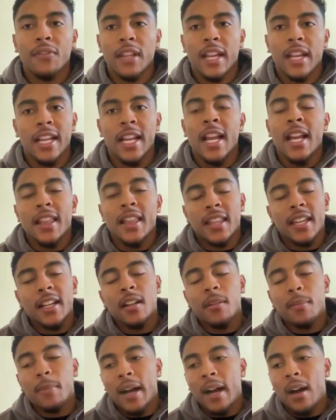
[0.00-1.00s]
Like, think
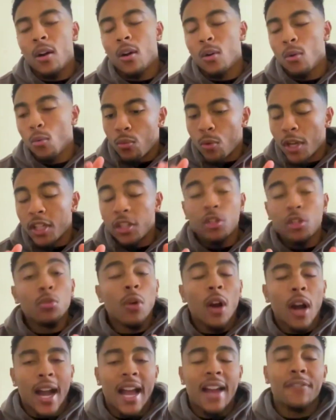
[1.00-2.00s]
about what you
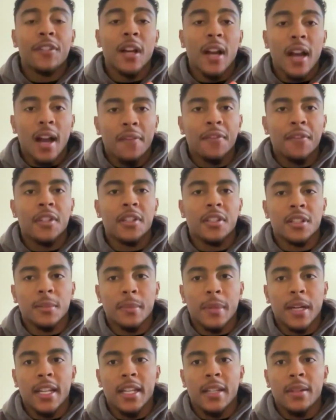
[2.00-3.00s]
have to offer to
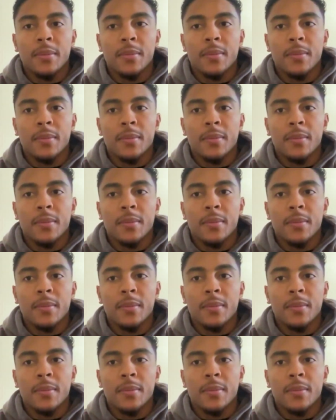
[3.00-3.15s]
somebody,